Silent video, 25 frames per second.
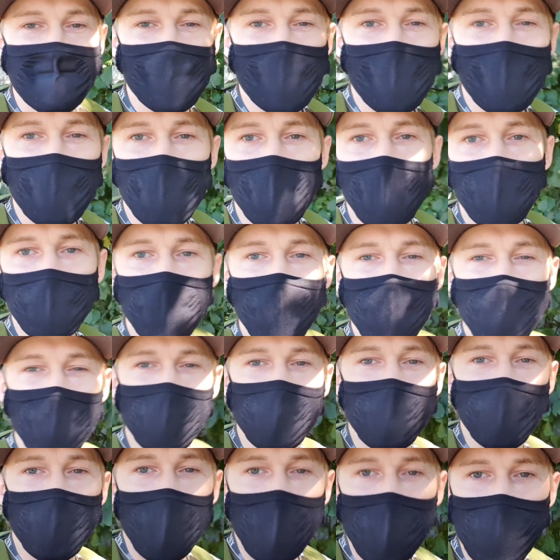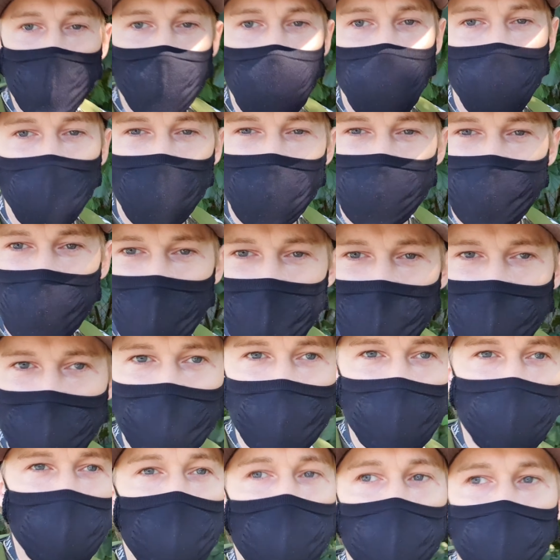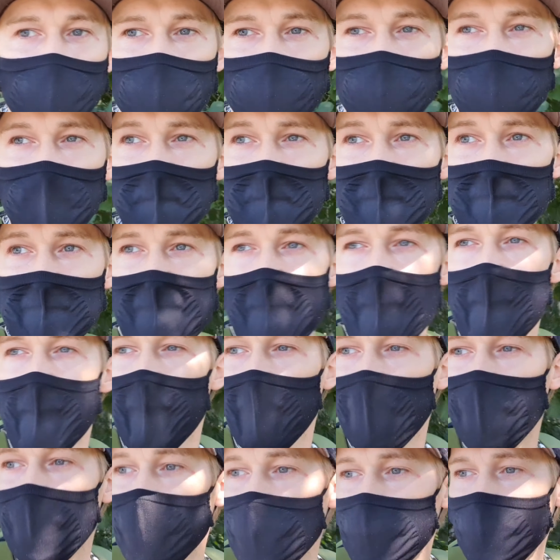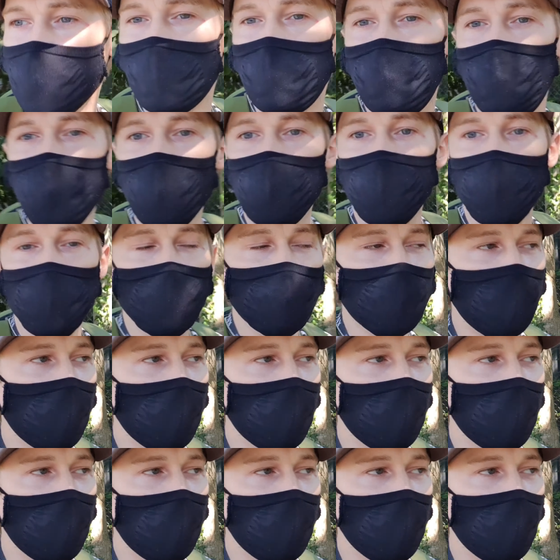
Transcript: feel like they've got no cartilage in them and it's just bone